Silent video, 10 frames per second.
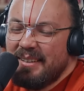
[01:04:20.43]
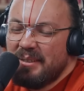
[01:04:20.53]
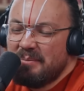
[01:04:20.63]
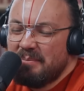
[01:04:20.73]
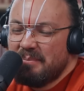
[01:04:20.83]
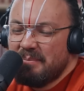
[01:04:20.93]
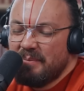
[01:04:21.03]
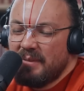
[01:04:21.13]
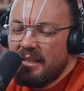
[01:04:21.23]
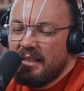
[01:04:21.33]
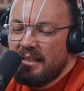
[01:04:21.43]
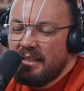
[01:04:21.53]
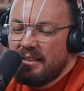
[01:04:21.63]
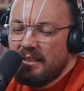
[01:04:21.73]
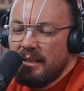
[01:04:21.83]
have it. You don't have.
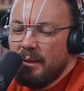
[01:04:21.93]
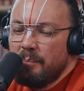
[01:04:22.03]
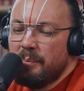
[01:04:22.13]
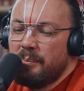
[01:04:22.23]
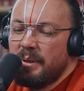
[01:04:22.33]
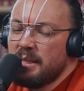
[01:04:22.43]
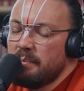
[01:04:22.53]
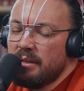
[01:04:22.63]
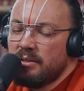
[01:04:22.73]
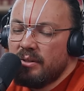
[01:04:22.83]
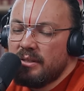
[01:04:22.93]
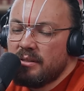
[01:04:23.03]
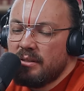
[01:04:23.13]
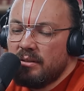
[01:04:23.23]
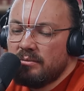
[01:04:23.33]
You guys don't have it. But it's, it's my choice,
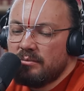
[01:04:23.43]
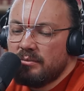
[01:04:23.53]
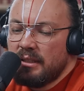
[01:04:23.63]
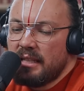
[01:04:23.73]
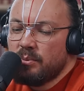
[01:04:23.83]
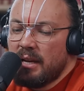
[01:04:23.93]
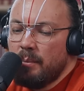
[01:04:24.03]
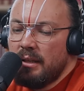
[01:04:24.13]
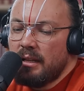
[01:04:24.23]
you. you. know, and that's what I mean.